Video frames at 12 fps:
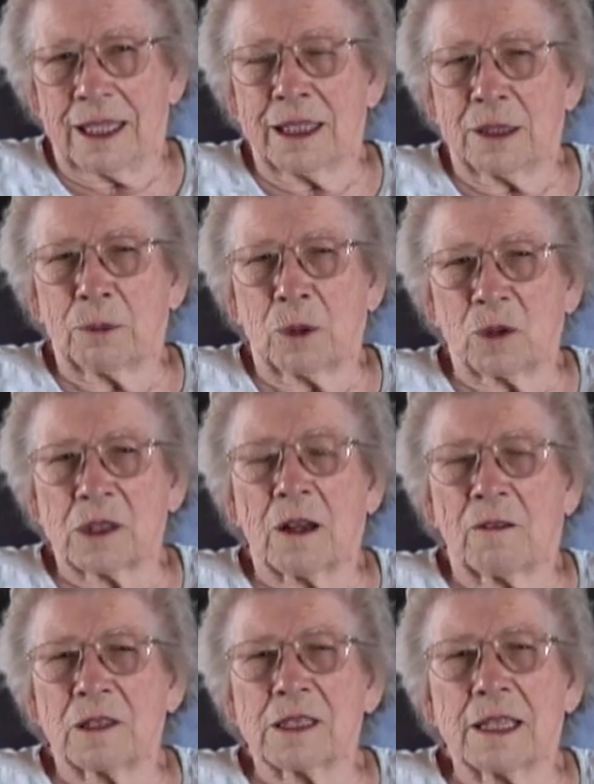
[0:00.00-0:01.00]
in the post
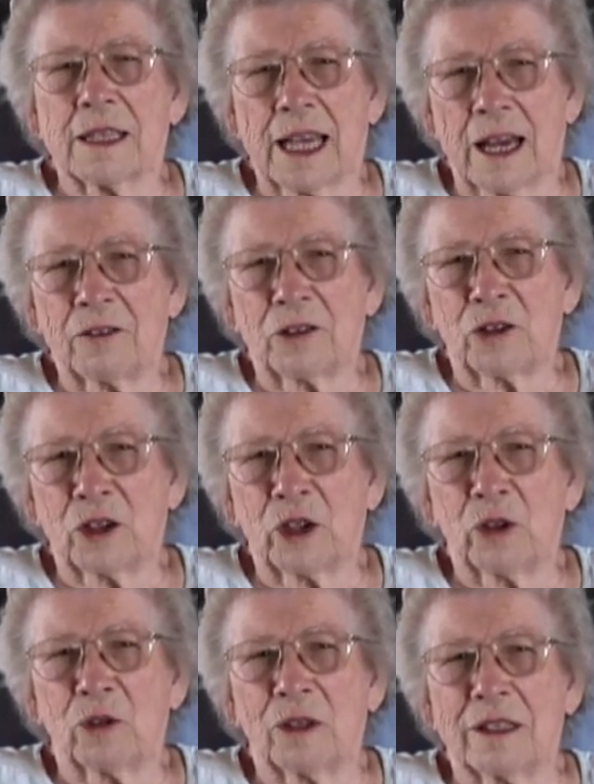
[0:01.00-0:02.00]
office in the
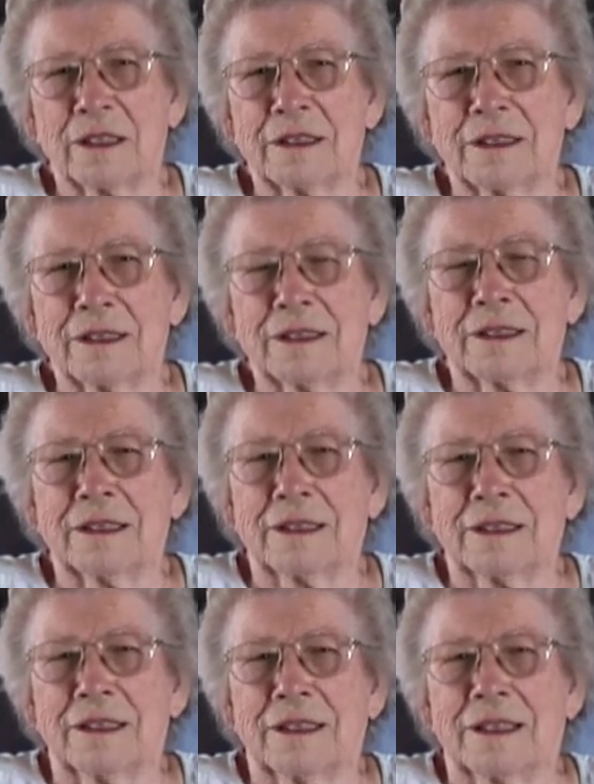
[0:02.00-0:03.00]
afternoon.
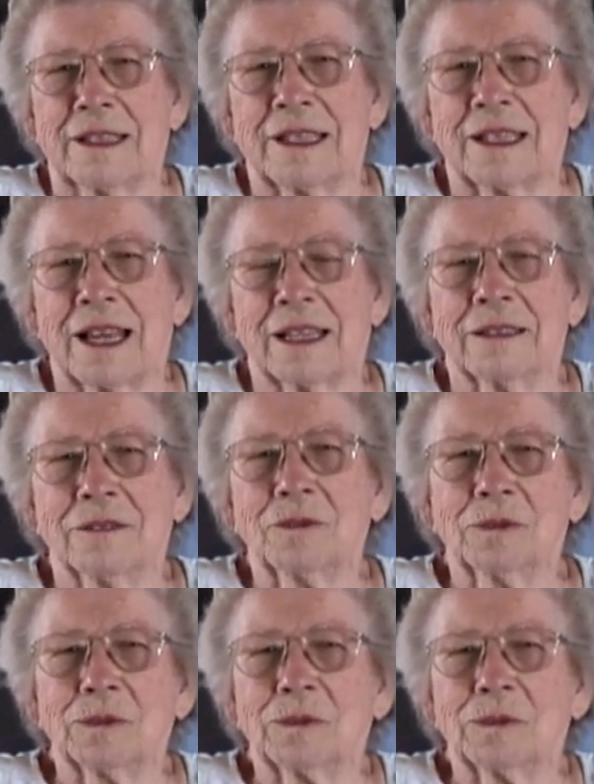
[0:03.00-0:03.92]
And I